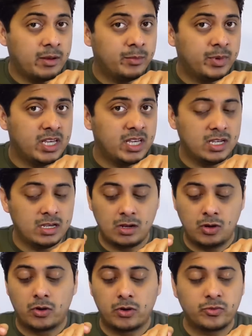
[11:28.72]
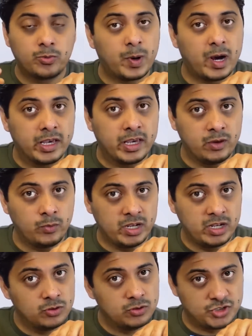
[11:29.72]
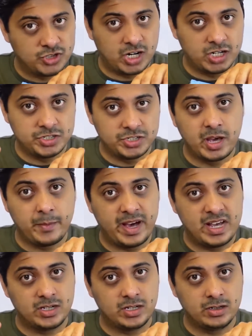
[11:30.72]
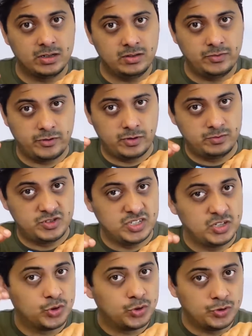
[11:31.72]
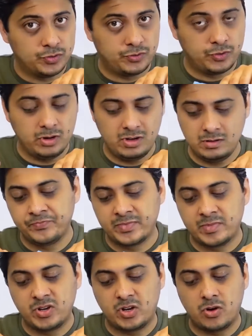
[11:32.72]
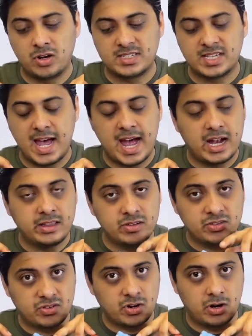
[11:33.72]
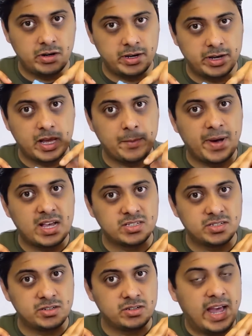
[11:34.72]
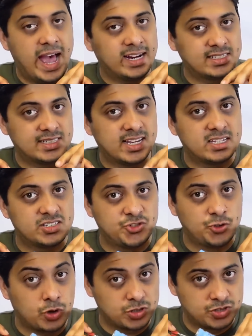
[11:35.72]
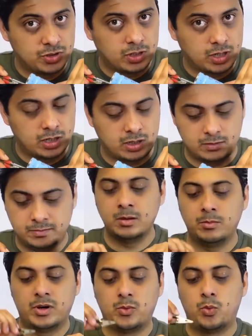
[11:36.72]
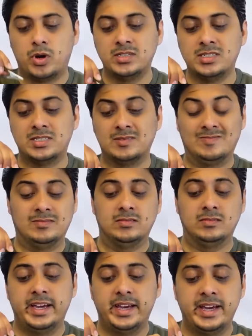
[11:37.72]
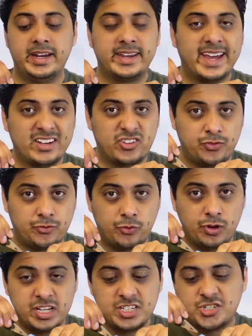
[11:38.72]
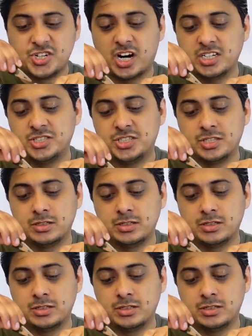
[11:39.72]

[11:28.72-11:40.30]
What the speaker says: be a lot of sparking when you charge the capacitor from 0 to full, because at the start a capacitor acts as a short circuit, but once it gets fully charged